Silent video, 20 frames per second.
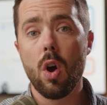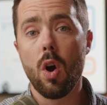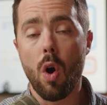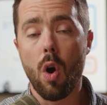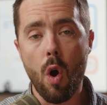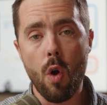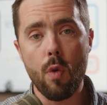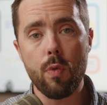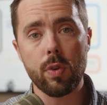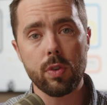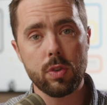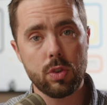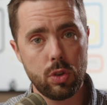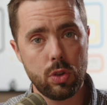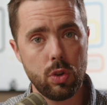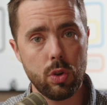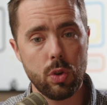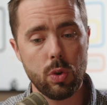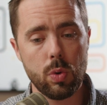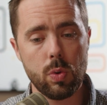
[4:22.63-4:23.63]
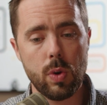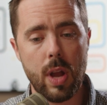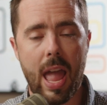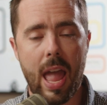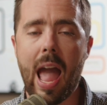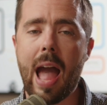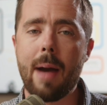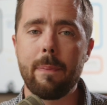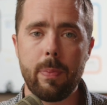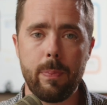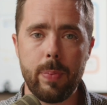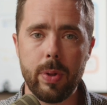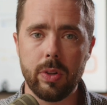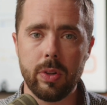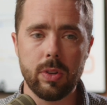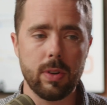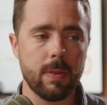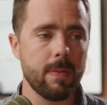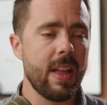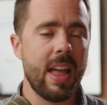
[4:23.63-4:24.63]
over to App
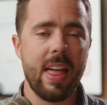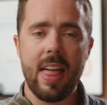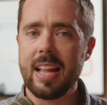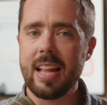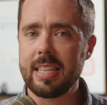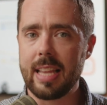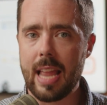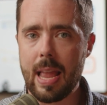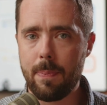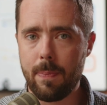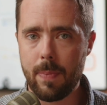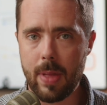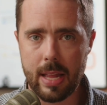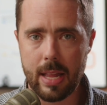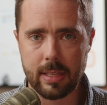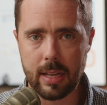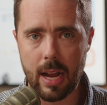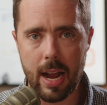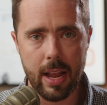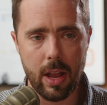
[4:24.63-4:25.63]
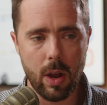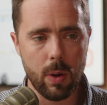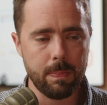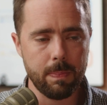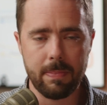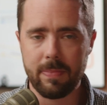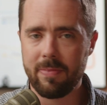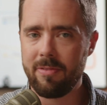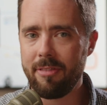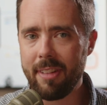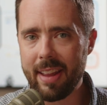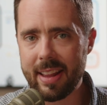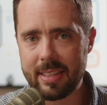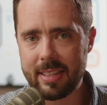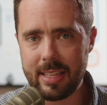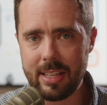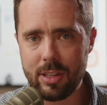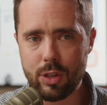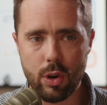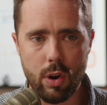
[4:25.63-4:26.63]
Builder. That's a that's I/O.
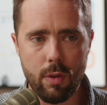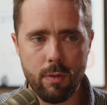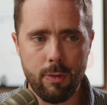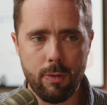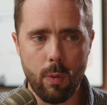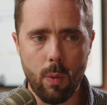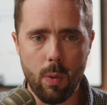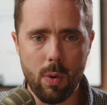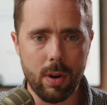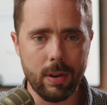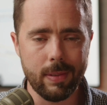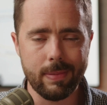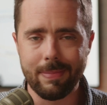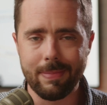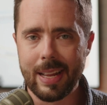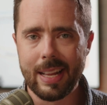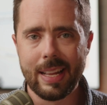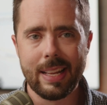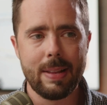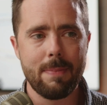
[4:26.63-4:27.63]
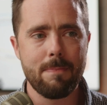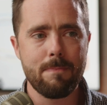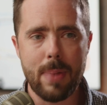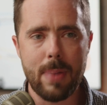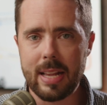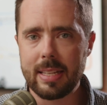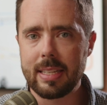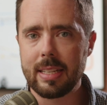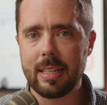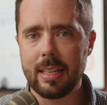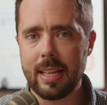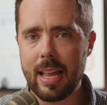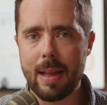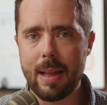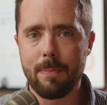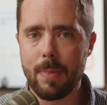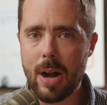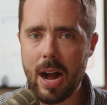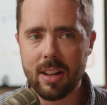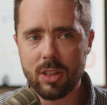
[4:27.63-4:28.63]
Fancy term for basically a
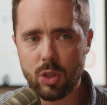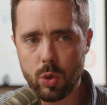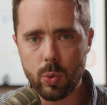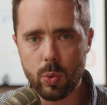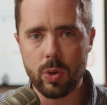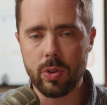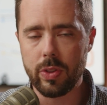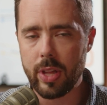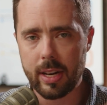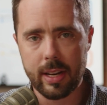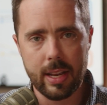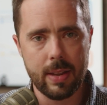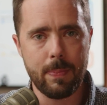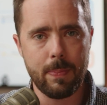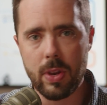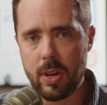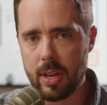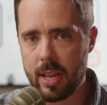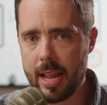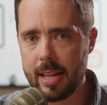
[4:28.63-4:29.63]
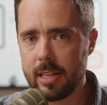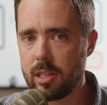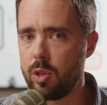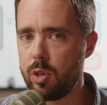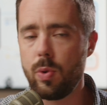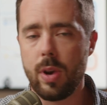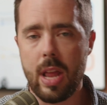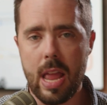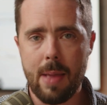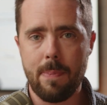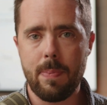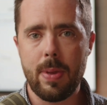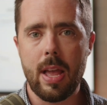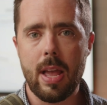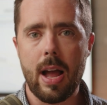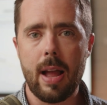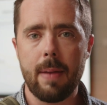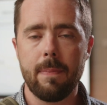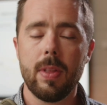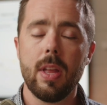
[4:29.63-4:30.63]
module that communicates to an
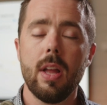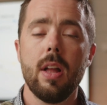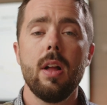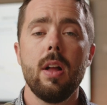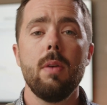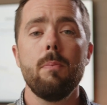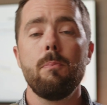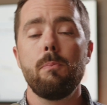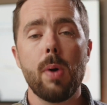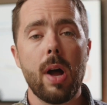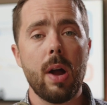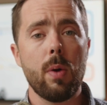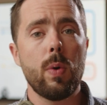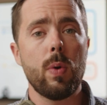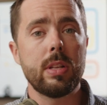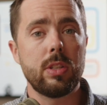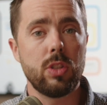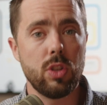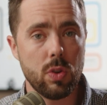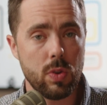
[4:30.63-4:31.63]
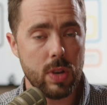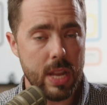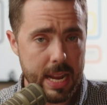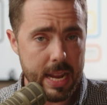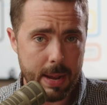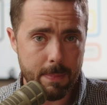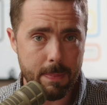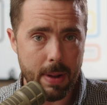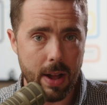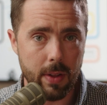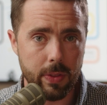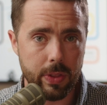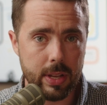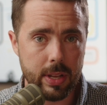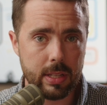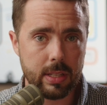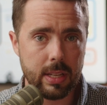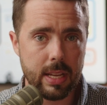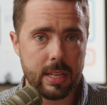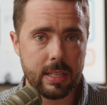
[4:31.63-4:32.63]
API. But what's unique about
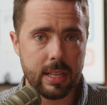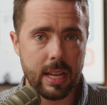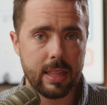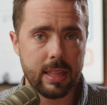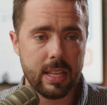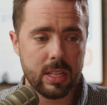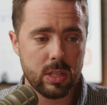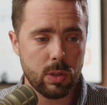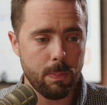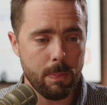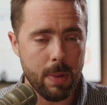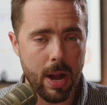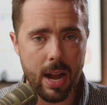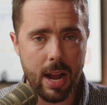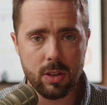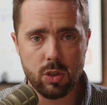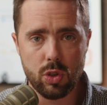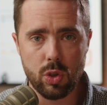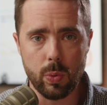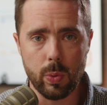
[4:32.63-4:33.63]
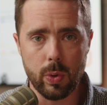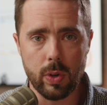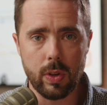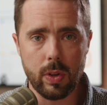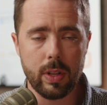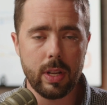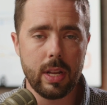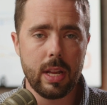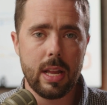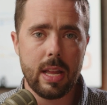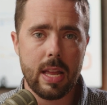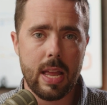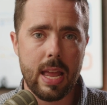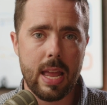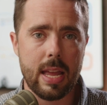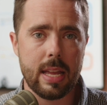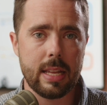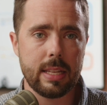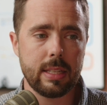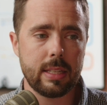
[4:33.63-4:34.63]
this is that this module
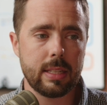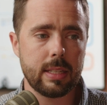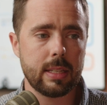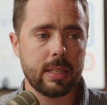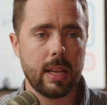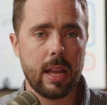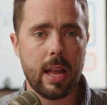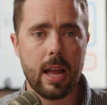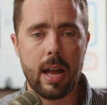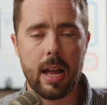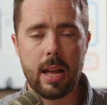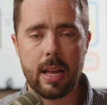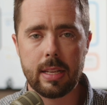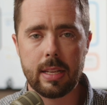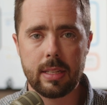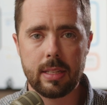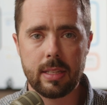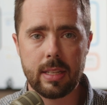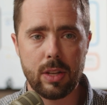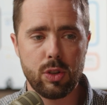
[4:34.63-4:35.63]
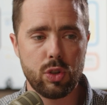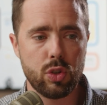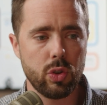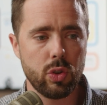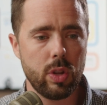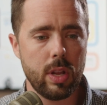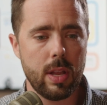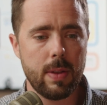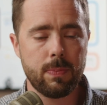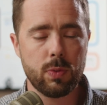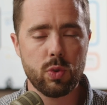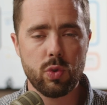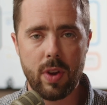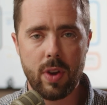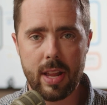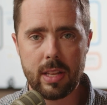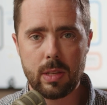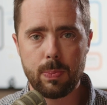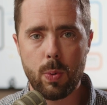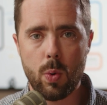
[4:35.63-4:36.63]
is uh, essentially
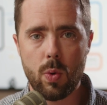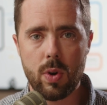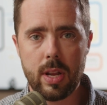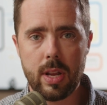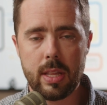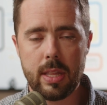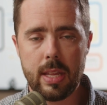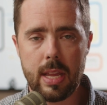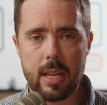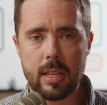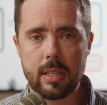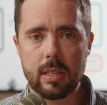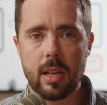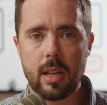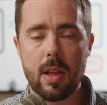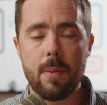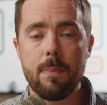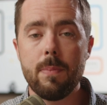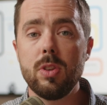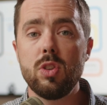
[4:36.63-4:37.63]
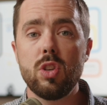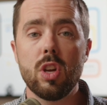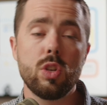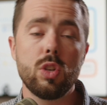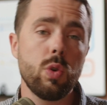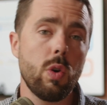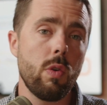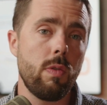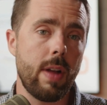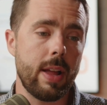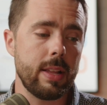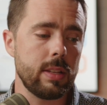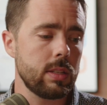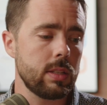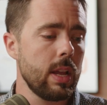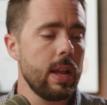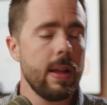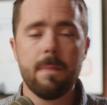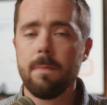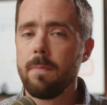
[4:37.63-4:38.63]
transporting these Magento events.
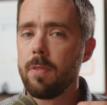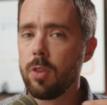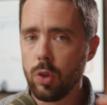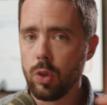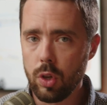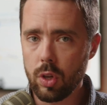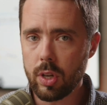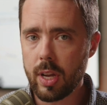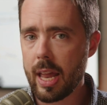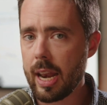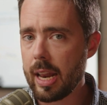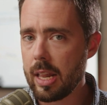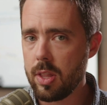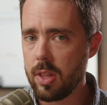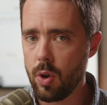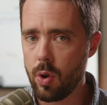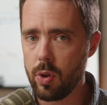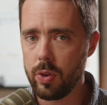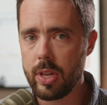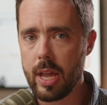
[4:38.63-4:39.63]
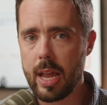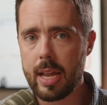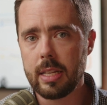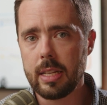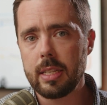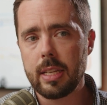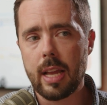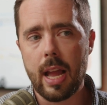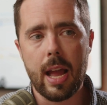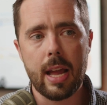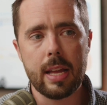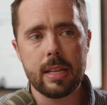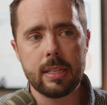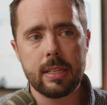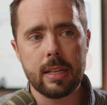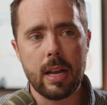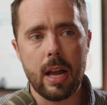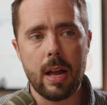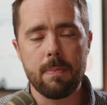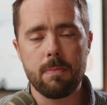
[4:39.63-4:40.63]
Look at it in the old days
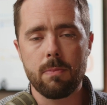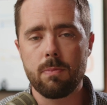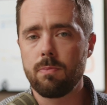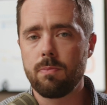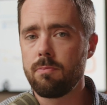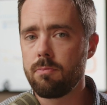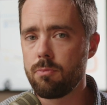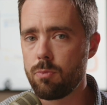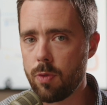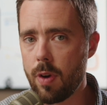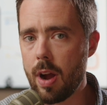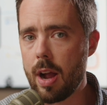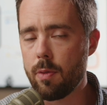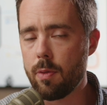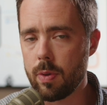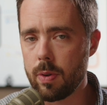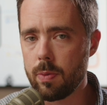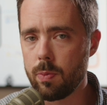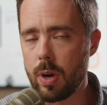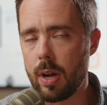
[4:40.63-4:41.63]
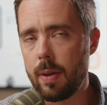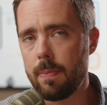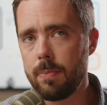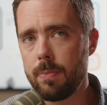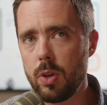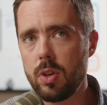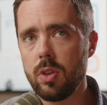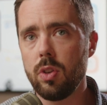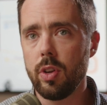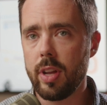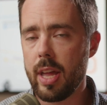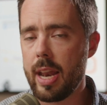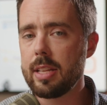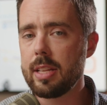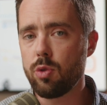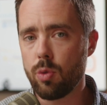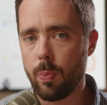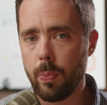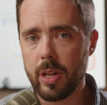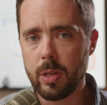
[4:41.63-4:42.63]
as, um, well, you could look at it as
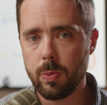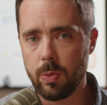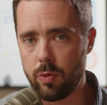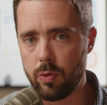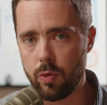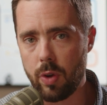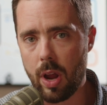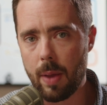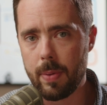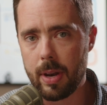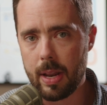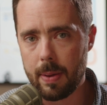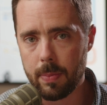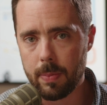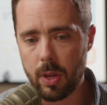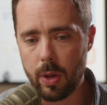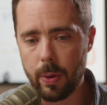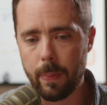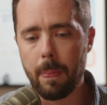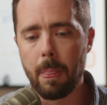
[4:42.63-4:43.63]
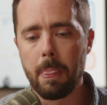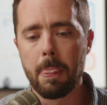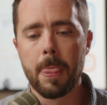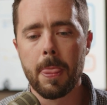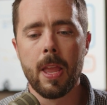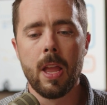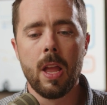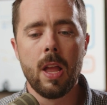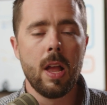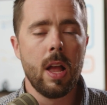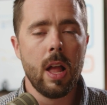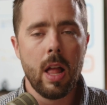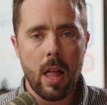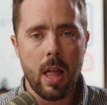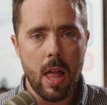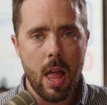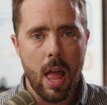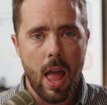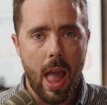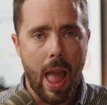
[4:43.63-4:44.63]
a replacement for RabbitMQ.
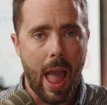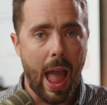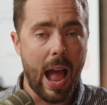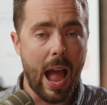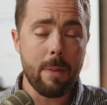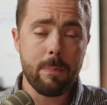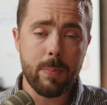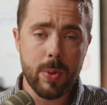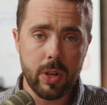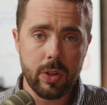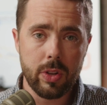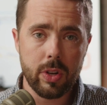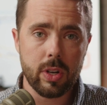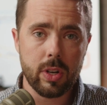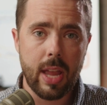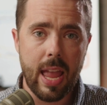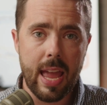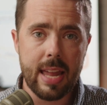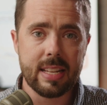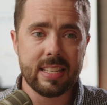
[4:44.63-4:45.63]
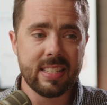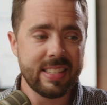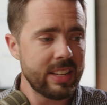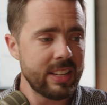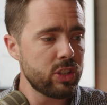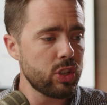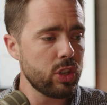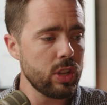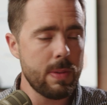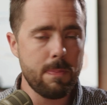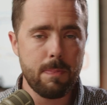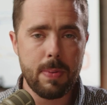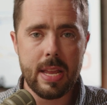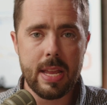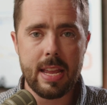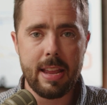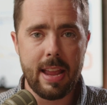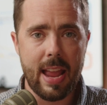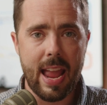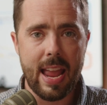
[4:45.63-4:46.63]
App Builder can essentially
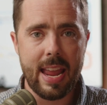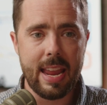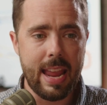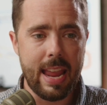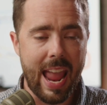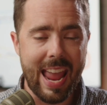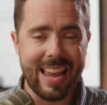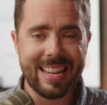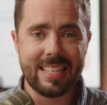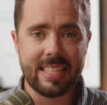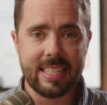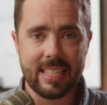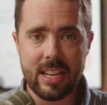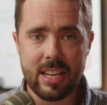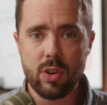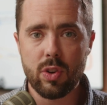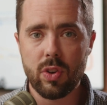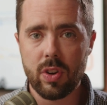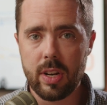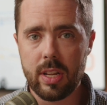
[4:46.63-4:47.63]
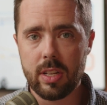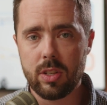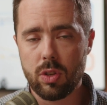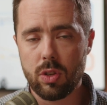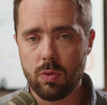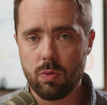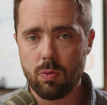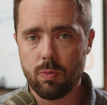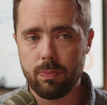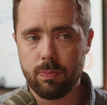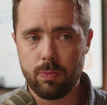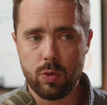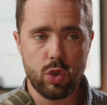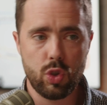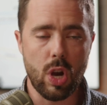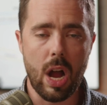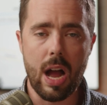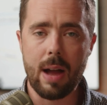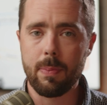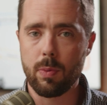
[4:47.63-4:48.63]
be a asynchronous
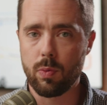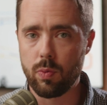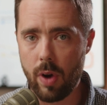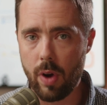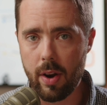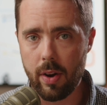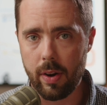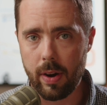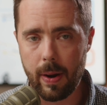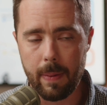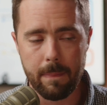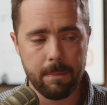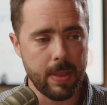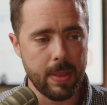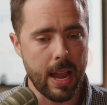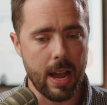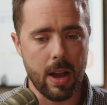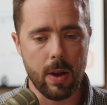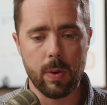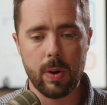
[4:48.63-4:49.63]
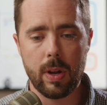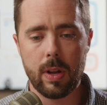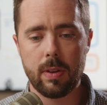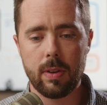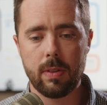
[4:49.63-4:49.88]
job runner. Now,